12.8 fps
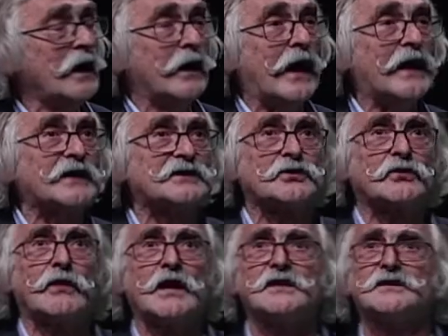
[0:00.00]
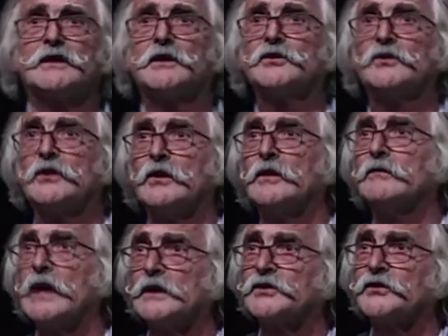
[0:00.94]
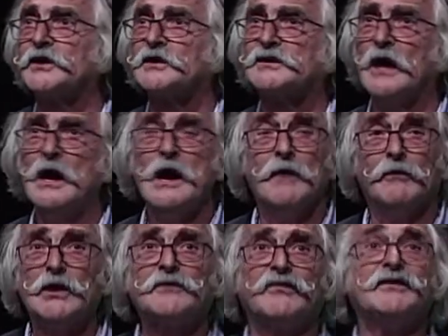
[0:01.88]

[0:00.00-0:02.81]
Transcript: extracellular matrix. But the